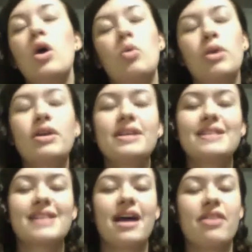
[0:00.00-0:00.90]
where he
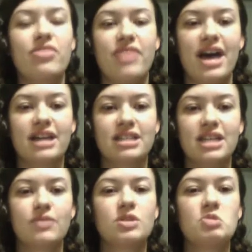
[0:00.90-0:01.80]
said that
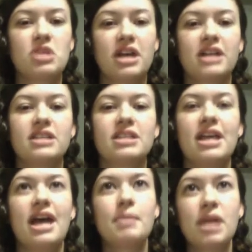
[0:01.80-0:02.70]
it was because
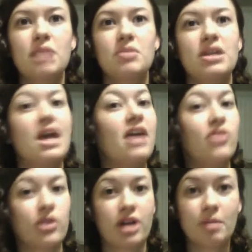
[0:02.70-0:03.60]
M I B
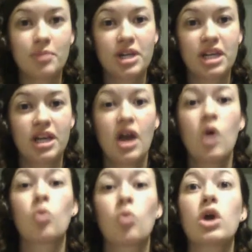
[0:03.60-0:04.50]
and their company
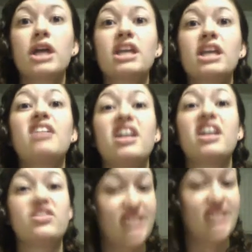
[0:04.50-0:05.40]
were in a lot
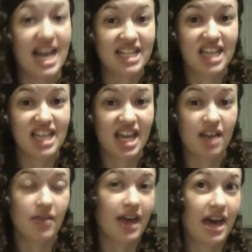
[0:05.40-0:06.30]
of debt,
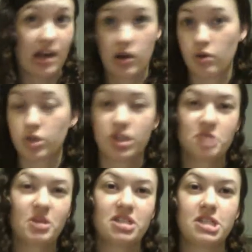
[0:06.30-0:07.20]
and they had no choice
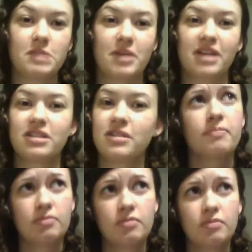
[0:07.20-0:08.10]
but to disband.
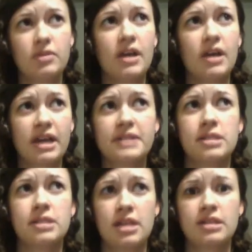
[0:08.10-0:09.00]
Yeah, I can
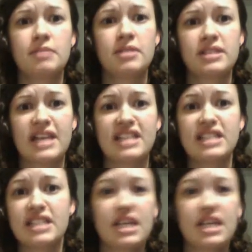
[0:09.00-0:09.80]
see that. That makes sense.